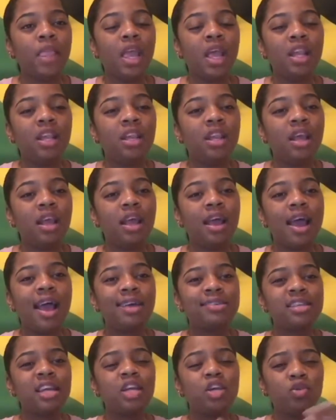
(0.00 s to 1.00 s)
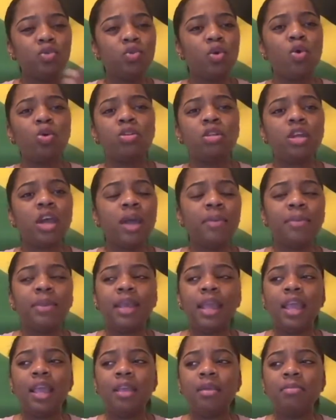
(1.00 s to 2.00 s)
And as I grew older, I
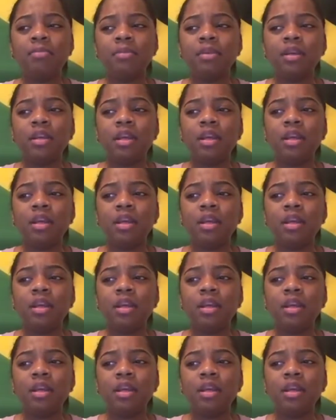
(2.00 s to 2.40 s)
became